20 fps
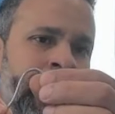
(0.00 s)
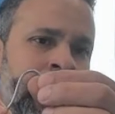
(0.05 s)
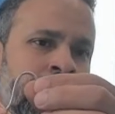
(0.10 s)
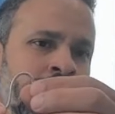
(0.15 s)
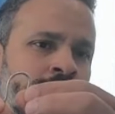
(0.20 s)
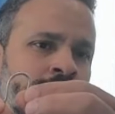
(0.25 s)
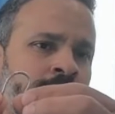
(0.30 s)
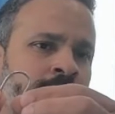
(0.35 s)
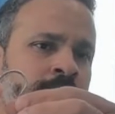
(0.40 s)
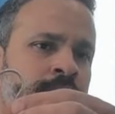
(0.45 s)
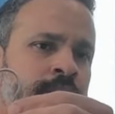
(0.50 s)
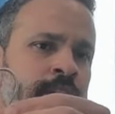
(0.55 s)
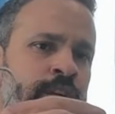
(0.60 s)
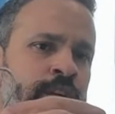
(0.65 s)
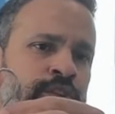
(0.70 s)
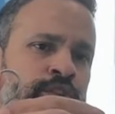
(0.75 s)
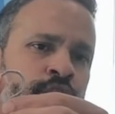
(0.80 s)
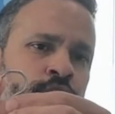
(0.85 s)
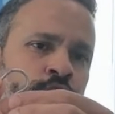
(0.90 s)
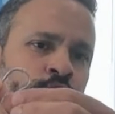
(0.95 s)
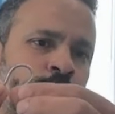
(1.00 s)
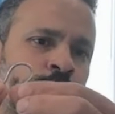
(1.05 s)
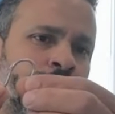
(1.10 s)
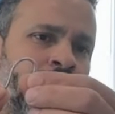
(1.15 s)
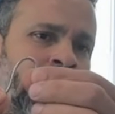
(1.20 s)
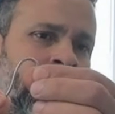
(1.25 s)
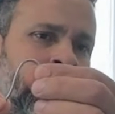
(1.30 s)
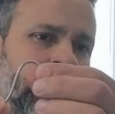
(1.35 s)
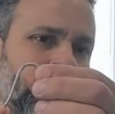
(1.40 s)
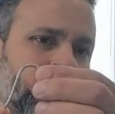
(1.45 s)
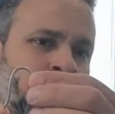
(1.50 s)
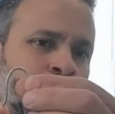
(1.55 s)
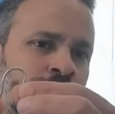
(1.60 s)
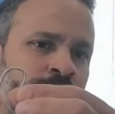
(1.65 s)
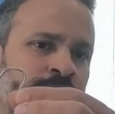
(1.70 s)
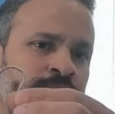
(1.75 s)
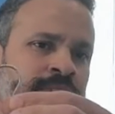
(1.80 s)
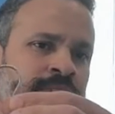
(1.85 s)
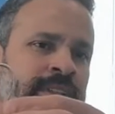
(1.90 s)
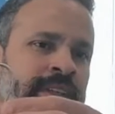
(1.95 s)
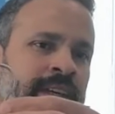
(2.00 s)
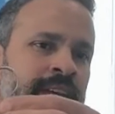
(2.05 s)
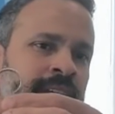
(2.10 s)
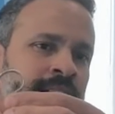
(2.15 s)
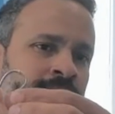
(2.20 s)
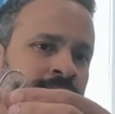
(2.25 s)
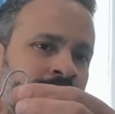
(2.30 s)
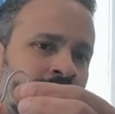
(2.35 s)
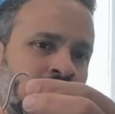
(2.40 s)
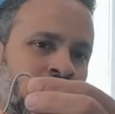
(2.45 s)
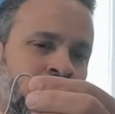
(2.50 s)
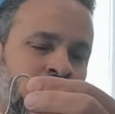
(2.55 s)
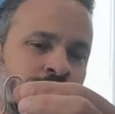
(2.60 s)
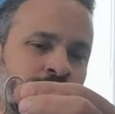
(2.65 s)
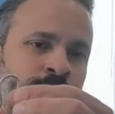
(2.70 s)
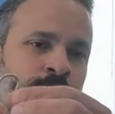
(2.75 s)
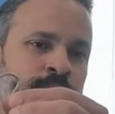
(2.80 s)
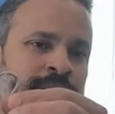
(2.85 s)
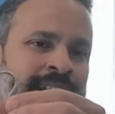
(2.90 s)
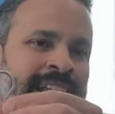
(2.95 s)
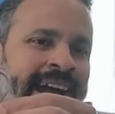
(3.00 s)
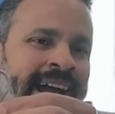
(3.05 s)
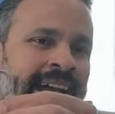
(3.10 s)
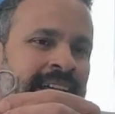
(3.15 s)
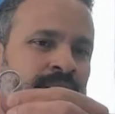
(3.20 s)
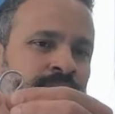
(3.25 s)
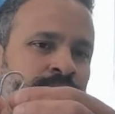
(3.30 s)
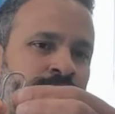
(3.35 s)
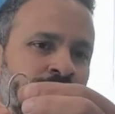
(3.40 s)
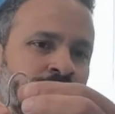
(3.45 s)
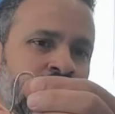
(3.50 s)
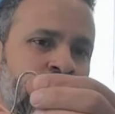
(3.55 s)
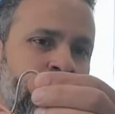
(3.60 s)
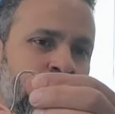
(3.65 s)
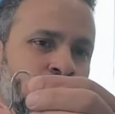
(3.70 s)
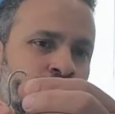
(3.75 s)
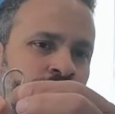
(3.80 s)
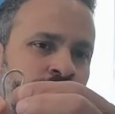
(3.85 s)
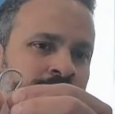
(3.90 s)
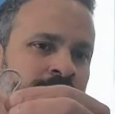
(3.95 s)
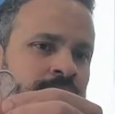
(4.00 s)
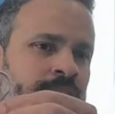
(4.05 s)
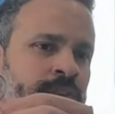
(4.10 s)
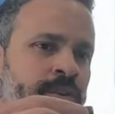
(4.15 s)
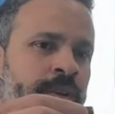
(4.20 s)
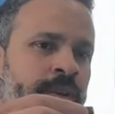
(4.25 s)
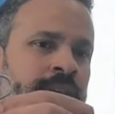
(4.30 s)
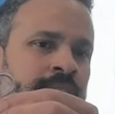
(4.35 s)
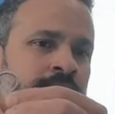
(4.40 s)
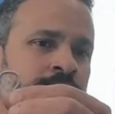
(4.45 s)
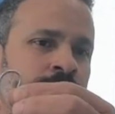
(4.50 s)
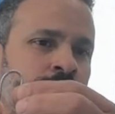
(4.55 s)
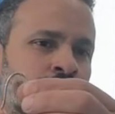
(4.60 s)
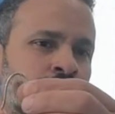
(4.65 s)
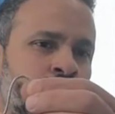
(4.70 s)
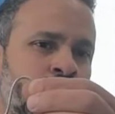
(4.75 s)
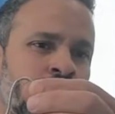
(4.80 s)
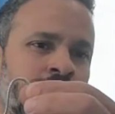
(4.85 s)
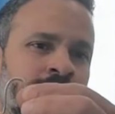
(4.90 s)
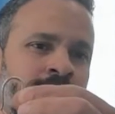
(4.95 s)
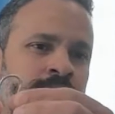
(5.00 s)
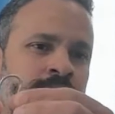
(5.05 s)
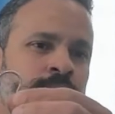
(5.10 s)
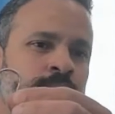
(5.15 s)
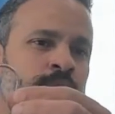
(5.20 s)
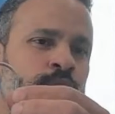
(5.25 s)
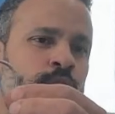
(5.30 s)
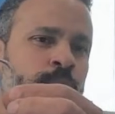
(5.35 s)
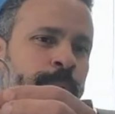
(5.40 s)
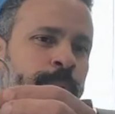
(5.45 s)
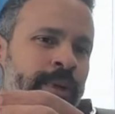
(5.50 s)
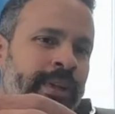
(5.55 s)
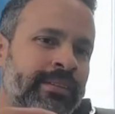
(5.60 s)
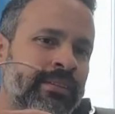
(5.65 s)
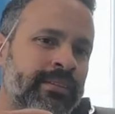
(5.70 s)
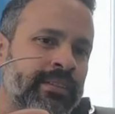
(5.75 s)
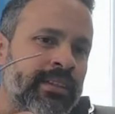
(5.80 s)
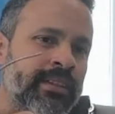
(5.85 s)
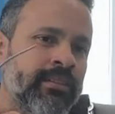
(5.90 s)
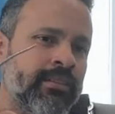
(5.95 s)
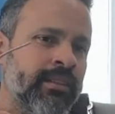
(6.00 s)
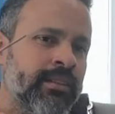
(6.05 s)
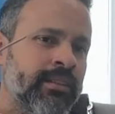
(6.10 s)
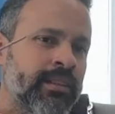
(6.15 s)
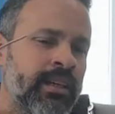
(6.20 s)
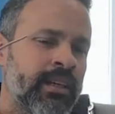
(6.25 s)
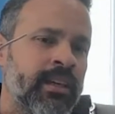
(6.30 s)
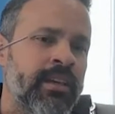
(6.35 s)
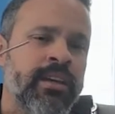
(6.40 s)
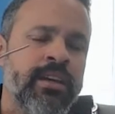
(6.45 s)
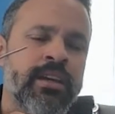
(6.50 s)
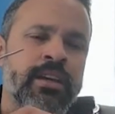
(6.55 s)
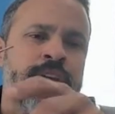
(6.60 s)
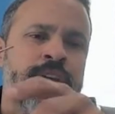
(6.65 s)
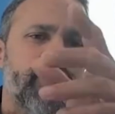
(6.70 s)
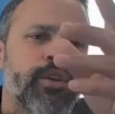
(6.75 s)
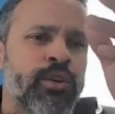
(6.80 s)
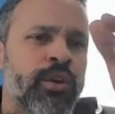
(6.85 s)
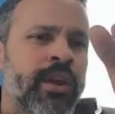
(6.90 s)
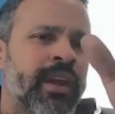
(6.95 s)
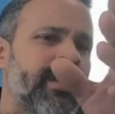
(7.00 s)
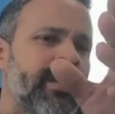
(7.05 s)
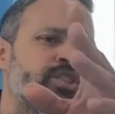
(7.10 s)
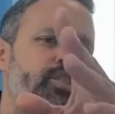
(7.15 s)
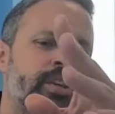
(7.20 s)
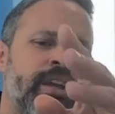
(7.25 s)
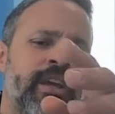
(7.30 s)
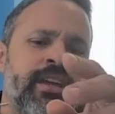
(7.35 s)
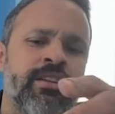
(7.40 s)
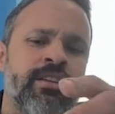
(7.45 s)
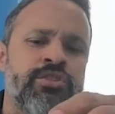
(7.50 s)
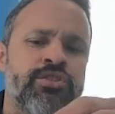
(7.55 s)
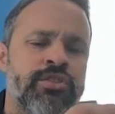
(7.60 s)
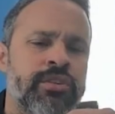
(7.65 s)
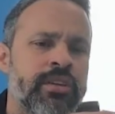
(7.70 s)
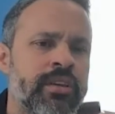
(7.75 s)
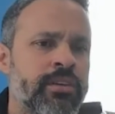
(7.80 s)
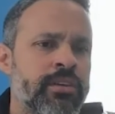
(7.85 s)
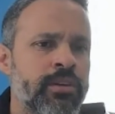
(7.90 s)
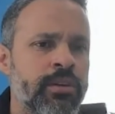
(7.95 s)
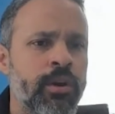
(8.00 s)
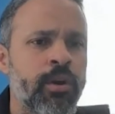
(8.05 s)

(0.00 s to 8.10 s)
right? Just because of this, nice features that you can do. You can do super elasticity. You can change,